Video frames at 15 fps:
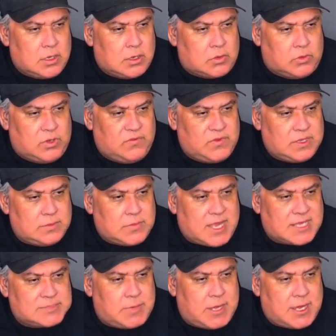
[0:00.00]
Rivian
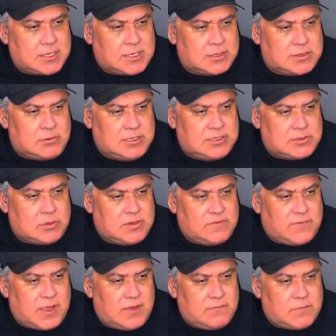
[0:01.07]
Max Pack,
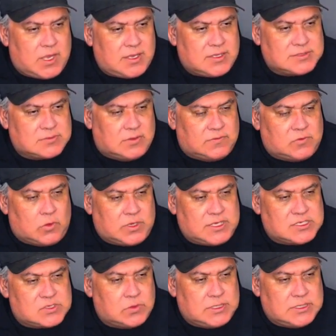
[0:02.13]
335 miles with
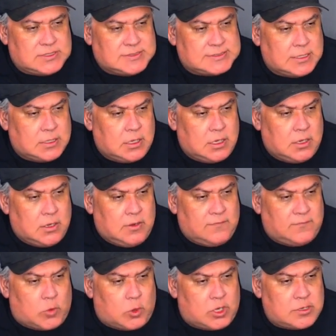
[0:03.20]
20-inch wheels,
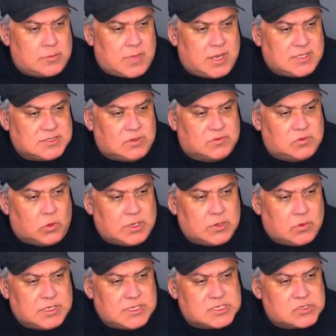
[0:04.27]
400 miles with
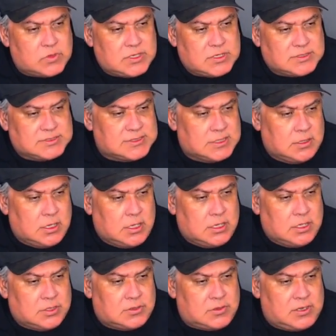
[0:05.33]
21-inch wheels,
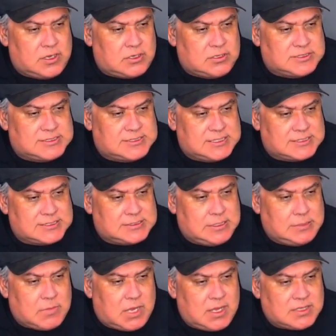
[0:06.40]
360
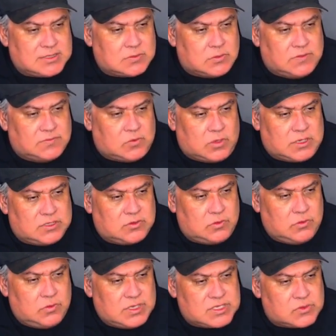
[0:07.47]
miles with
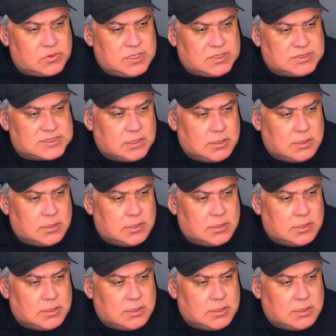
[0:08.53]
22-inch wheels.